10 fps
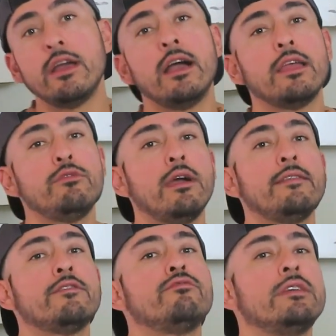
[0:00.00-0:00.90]
I do
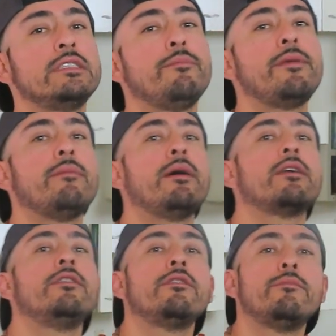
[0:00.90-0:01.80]
have this recipe on my
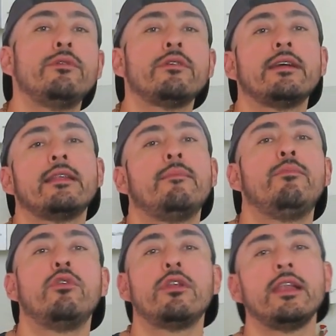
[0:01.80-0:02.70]
cookbook, and I'll
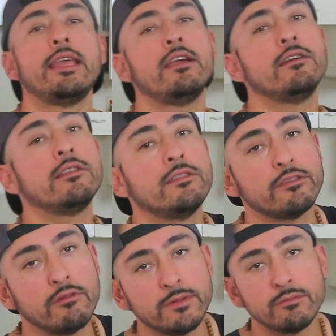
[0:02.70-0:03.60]
put a link on the
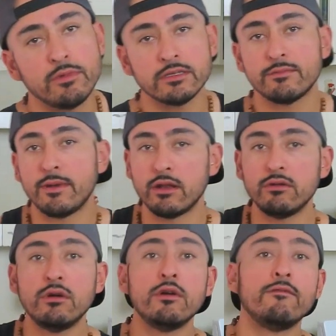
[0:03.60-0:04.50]
description box
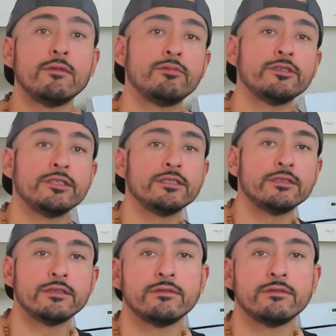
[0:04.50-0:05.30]
below for purchase.